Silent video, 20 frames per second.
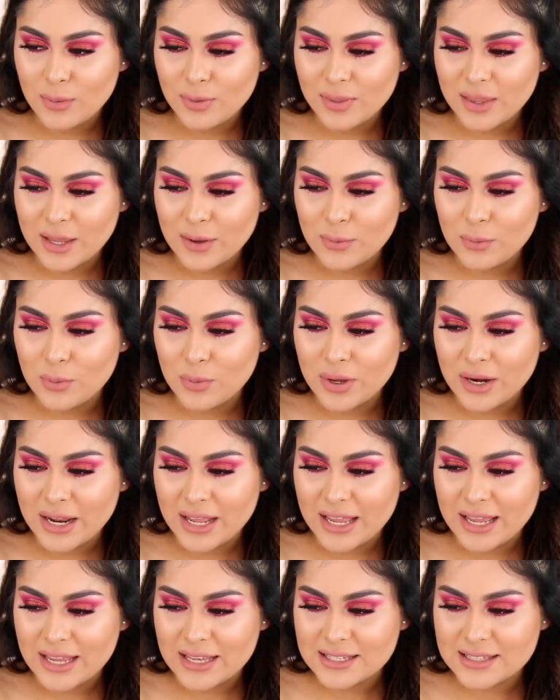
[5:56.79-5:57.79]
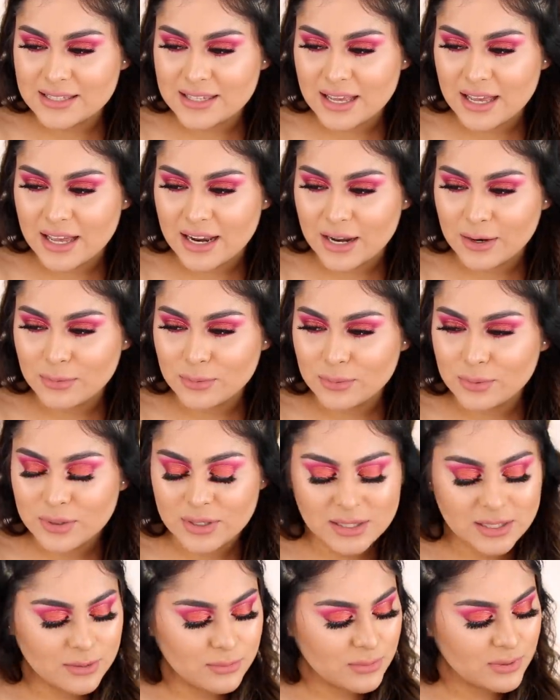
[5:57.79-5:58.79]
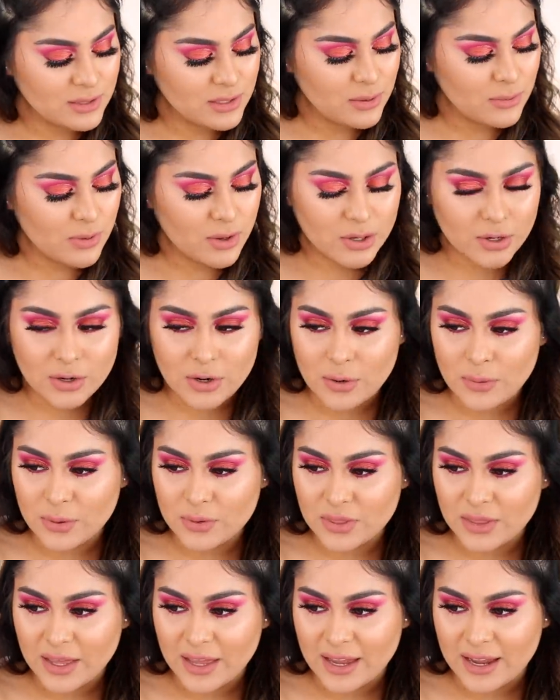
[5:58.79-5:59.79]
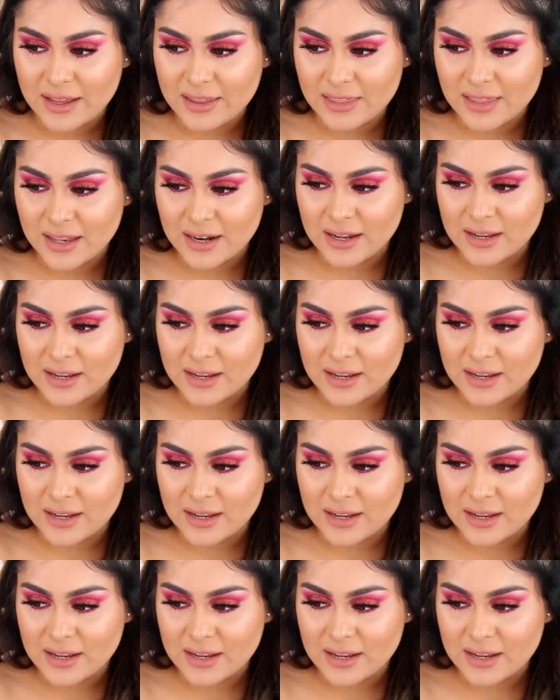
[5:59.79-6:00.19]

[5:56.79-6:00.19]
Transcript: Like, what is that? I really, really wanna know what the heck that